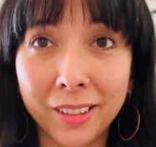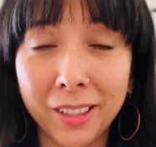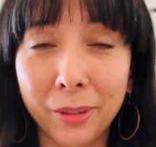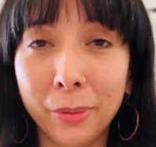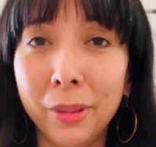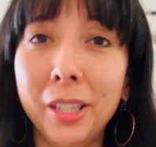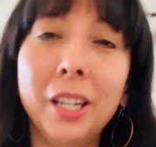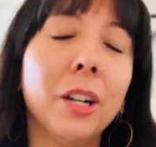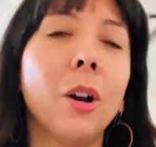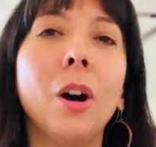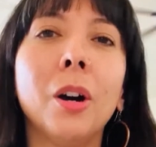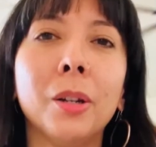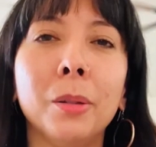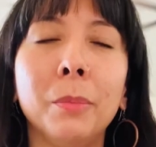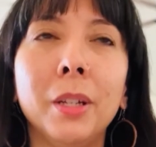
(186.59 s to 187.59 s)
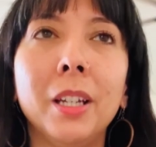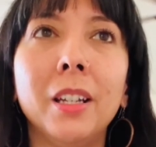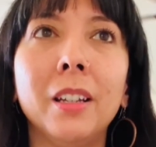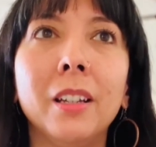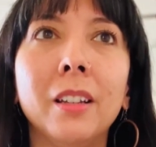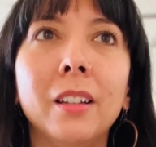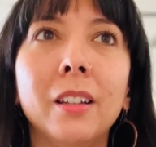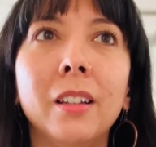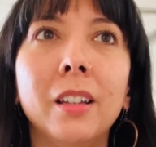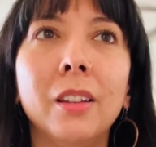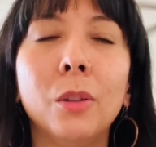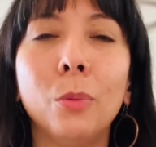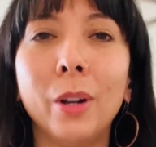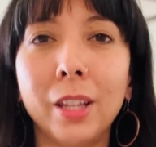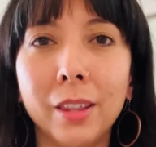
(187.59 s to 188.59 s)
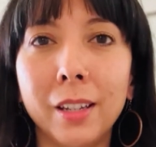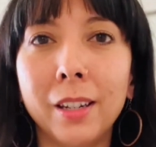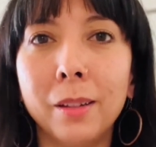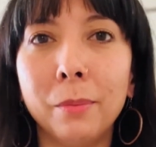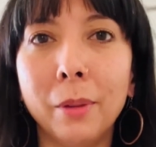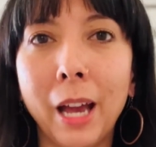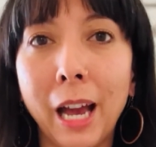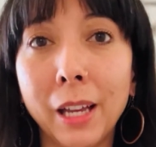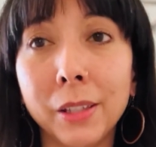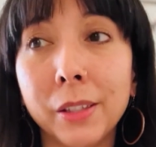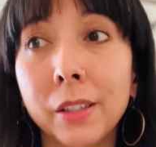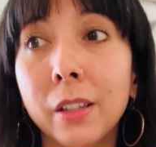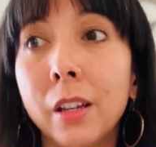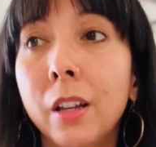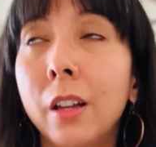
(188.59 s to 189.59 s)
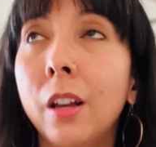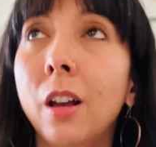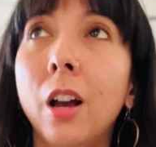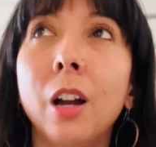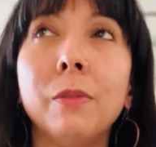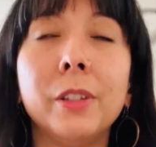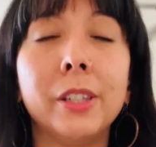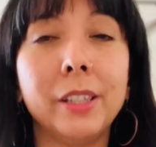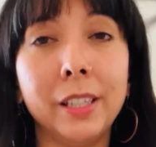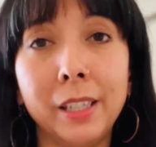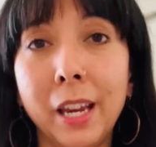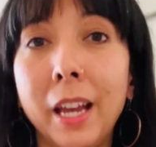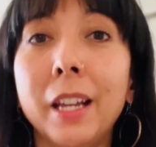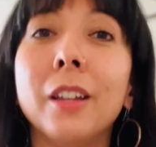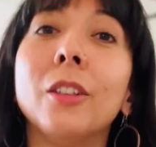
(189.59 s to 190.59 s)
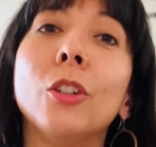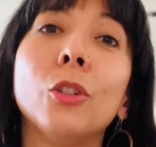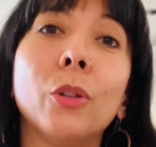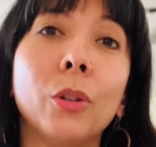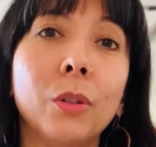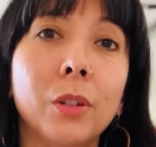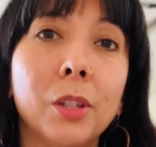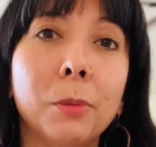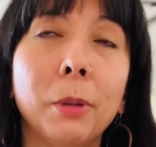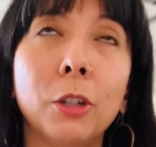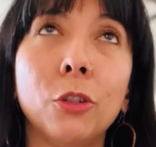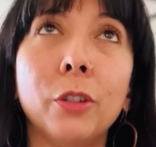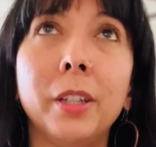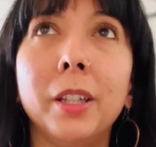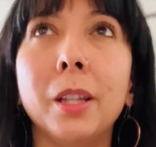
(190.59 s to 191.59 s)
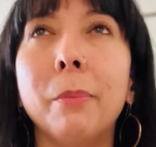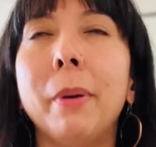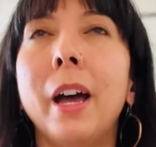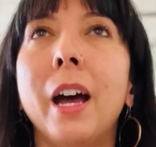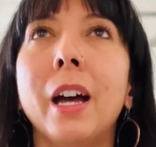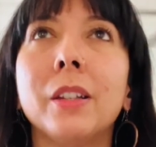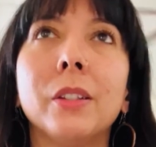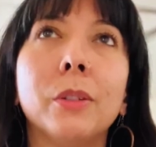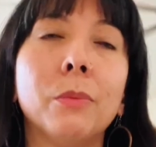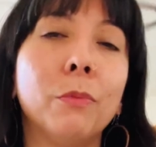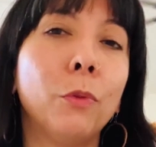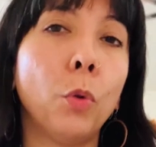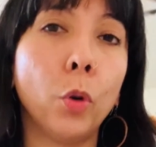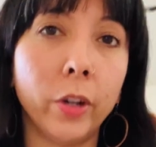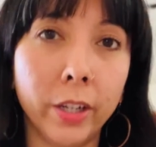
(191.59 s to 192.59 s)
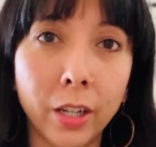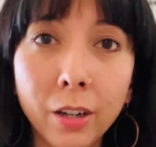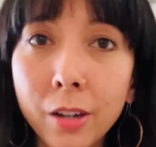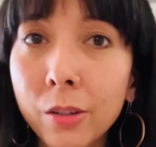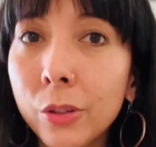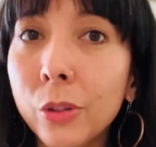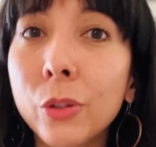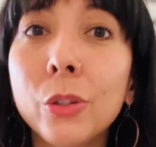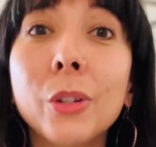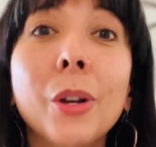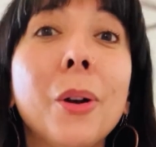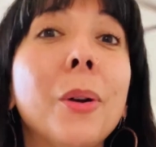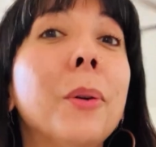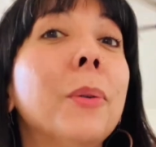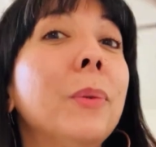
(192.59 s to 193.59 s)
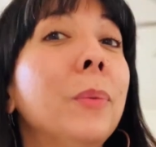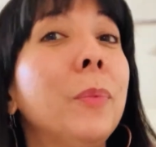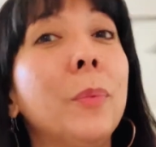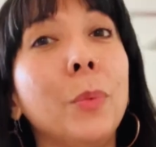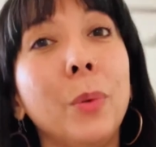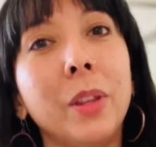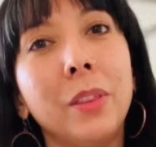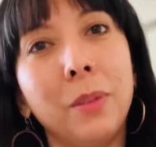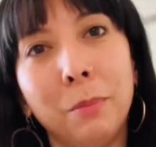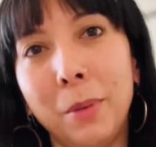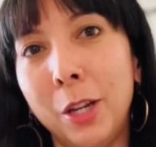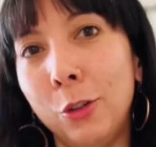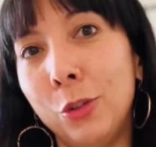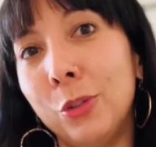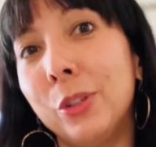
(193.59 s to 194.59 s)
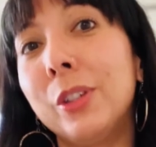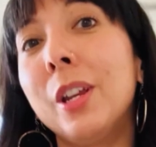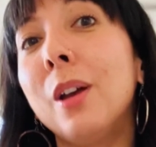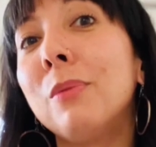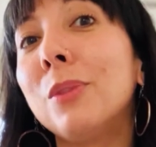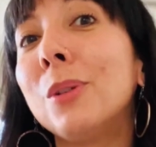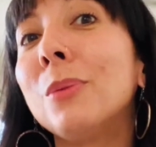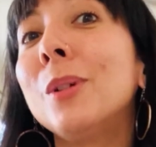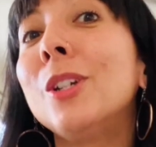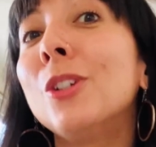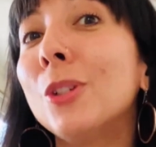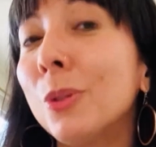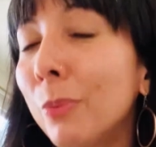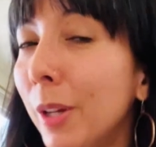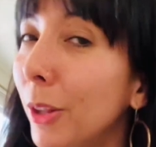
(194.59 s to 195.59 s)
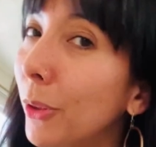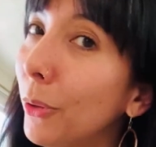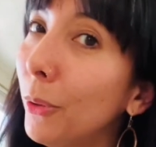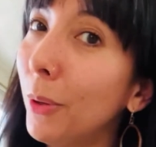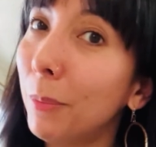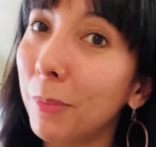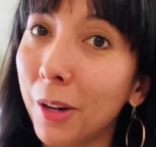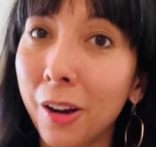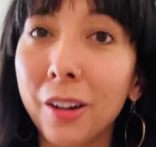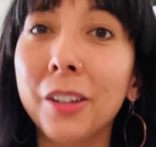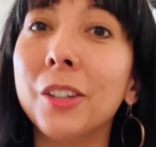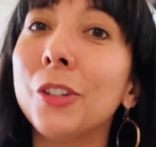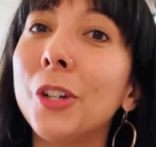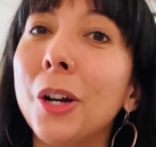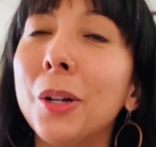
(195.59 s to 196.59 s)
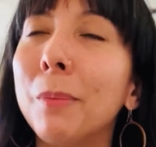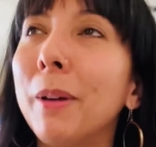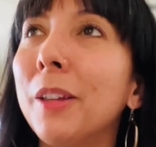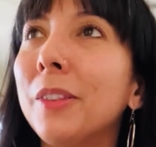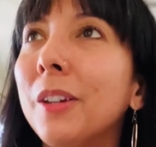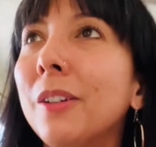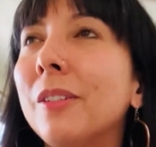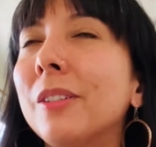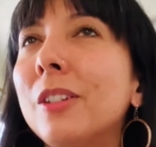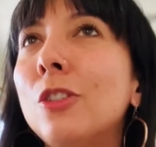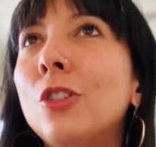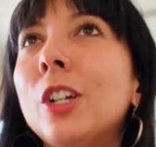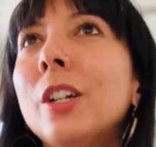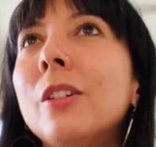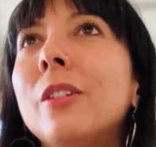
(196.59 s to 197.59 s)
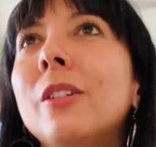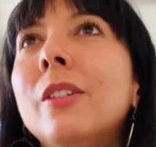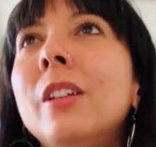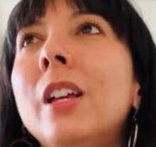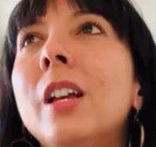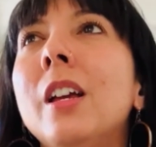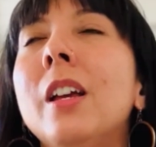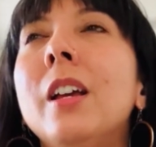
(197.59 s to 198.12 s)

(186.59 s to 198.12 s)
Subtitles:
Like, with the economy in the way that it has obviously taken the turn, especially in the past 4 years or so, with the major stuff that we just went through. I'm not going to talk about that on this channel.